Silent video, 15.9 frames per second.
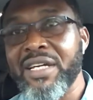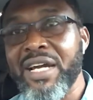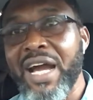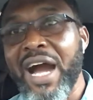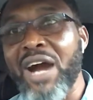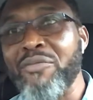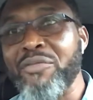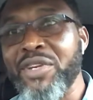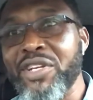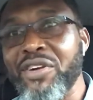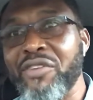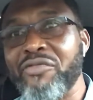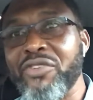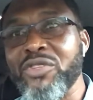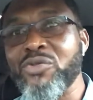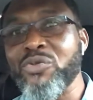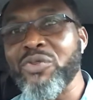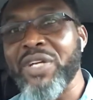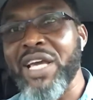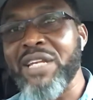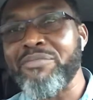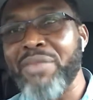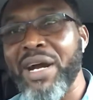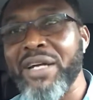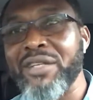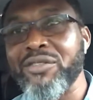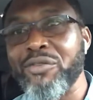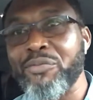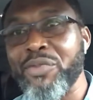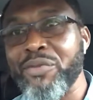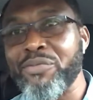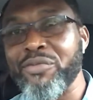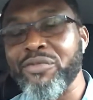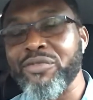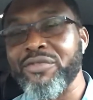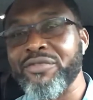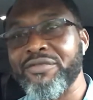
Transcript: how many of it will get back to people?